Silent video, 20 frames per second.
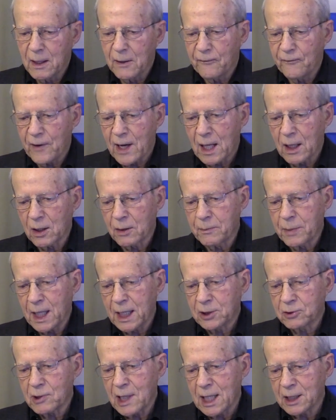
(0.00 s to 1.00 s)
followed
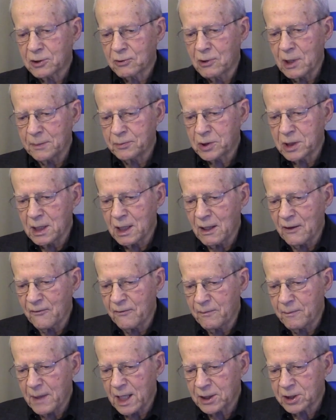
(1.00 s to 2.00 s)
by transcription
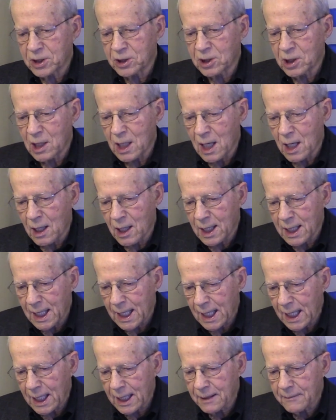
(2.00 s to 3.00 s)
of messenger
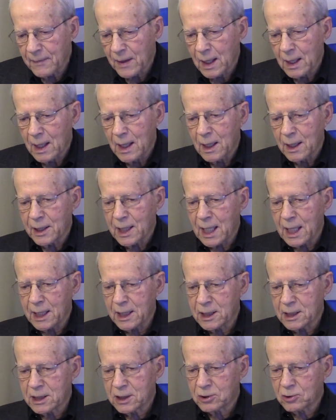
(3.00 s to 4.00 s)
RNA that
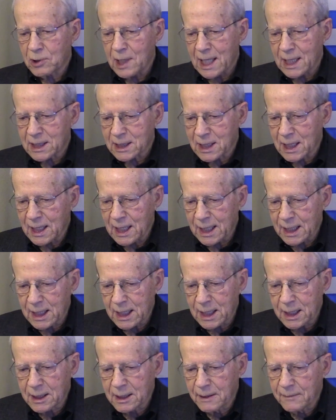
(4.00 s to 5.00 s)
is
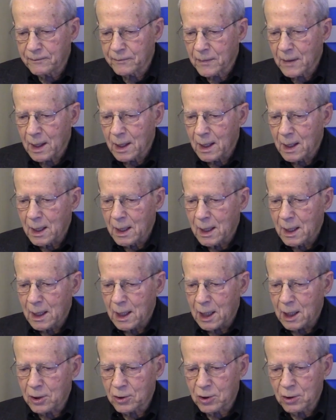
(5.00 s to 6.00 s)
translated
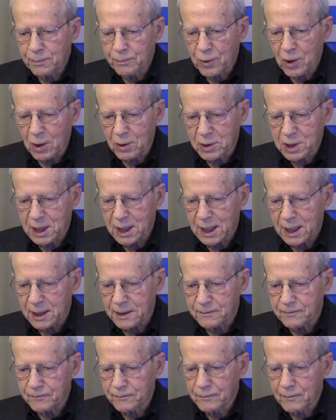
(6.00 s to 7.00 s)
into
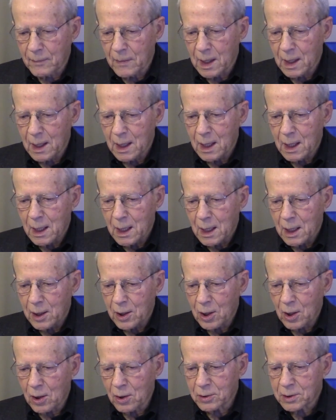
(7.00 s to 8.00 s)
protein.
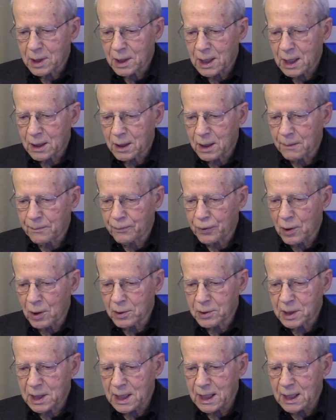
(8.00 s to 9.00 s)
Note that the
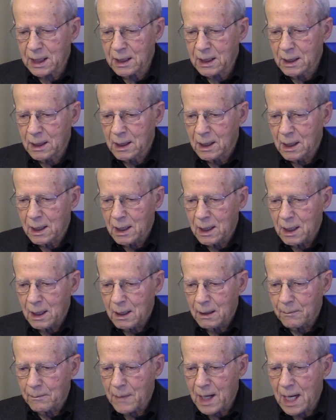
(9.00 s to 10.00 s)
protein
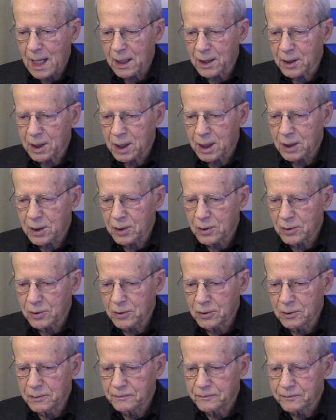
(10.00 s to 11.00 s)

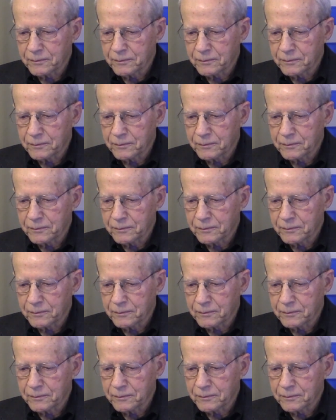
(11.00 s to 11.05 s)
molecule